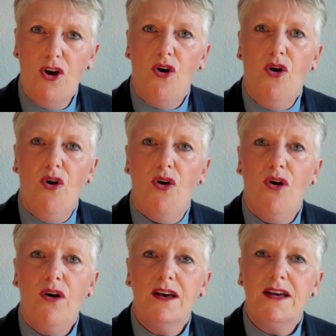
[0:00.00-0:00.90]

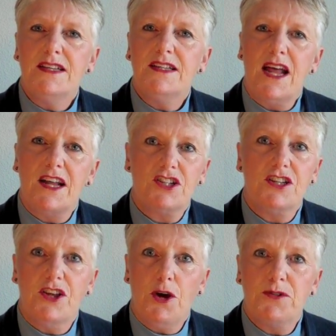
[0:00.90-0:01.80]
Or is it actually
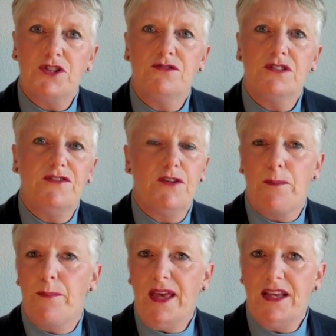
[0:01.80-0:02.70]
the opportunity for
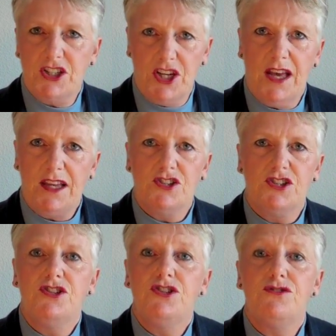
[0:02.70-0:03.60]
big change
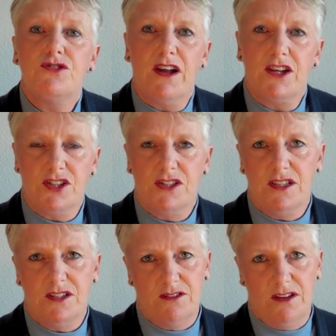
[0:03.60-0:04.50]
and new directions
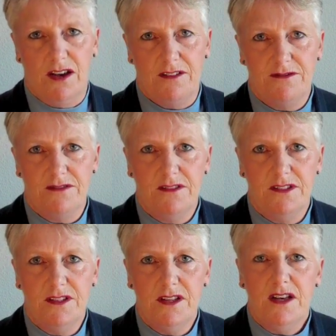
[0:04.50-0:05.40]
in your life?
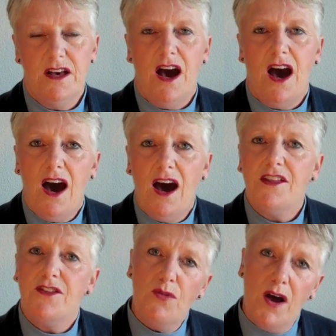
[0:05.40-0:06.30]

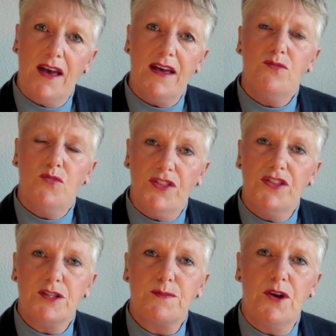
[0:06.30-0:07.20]
Either way, with
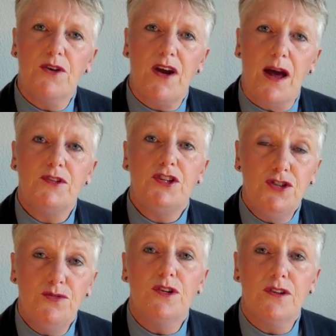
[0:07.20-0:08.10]
this program,
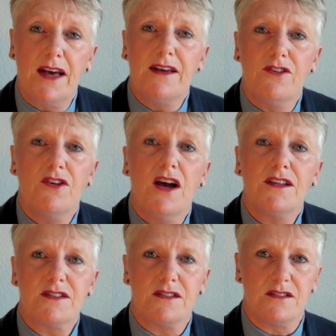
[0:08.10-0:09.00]
you will get your
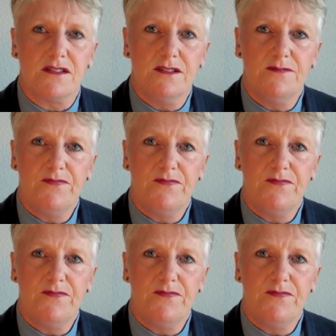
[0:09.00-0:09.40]
answers.